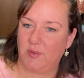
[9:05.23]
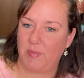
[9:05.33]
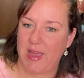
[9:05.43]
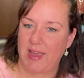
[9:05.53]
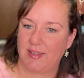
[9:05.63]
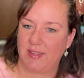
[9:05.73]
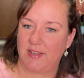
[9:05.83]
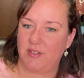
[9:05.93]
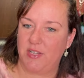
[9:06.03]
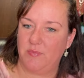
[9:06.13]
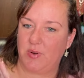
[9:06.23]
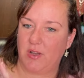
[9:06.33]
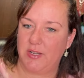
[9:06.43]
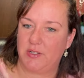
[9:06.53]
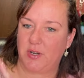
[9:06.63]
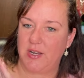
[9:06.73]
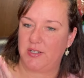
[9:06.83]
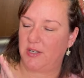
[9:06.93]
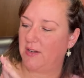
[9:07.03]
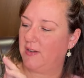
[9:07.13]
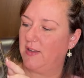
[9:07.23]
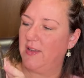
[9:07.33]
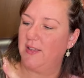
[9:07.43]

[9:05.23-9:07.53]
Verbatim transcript: bag that she'd probably treasure.